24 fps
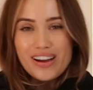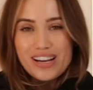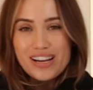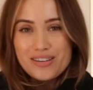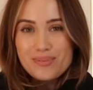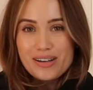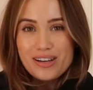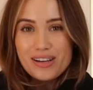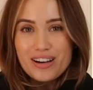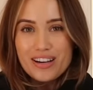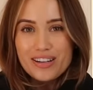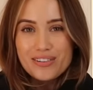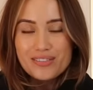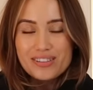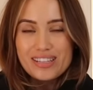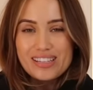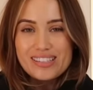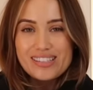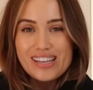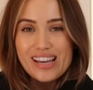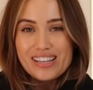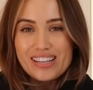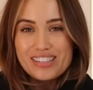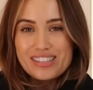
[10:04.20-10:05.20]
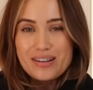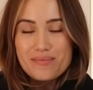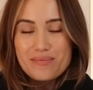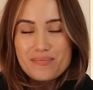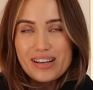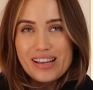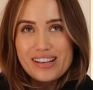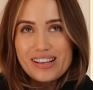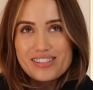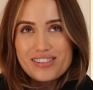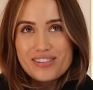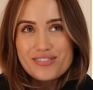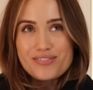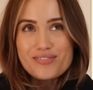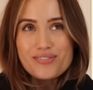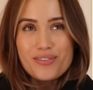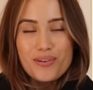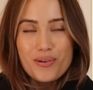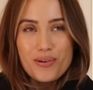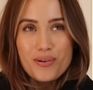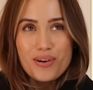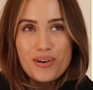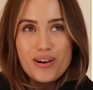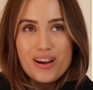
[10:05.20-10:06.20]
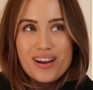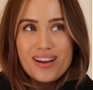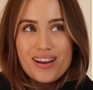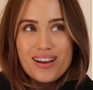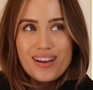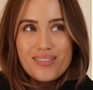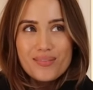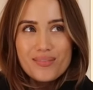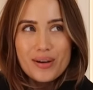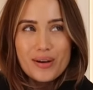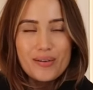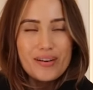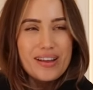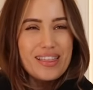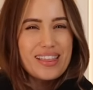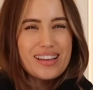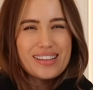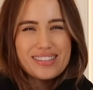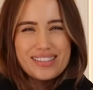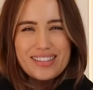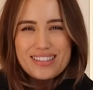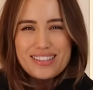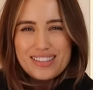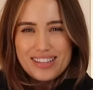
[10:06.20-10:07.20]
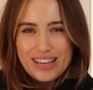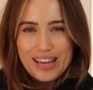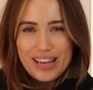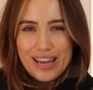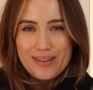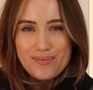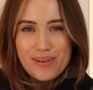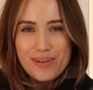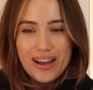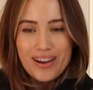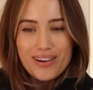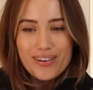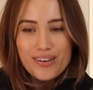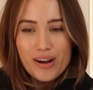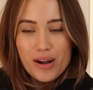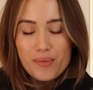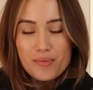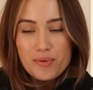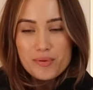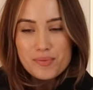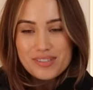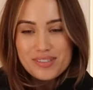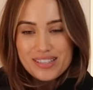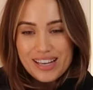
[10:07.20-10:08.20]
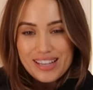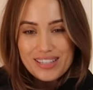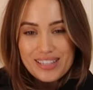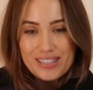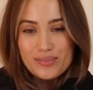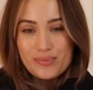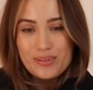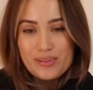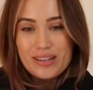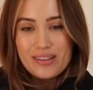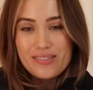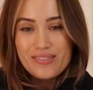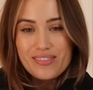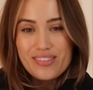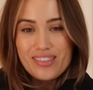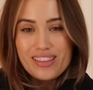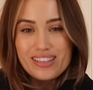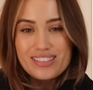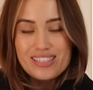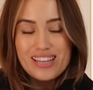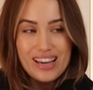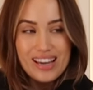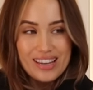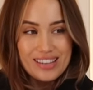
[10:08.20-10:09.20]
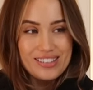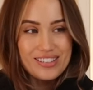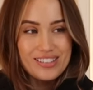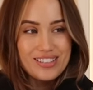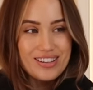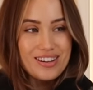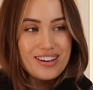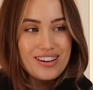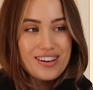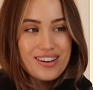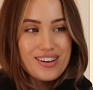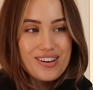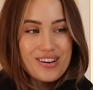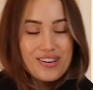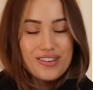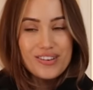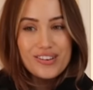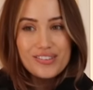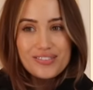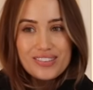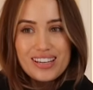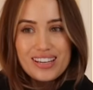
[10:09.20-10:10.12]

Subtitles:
had my eye on this H&M blazer for, well, I think since it came out. I'm obsessed with the texture of